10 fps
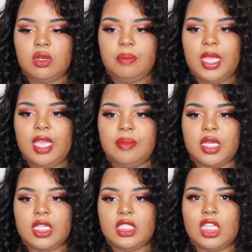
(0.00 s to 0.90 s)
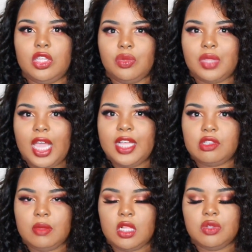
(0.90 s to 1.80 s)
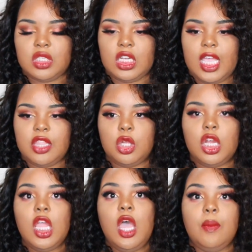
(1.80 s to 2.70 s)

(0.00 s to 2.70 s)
on the bed because then your thighs gonna be closer together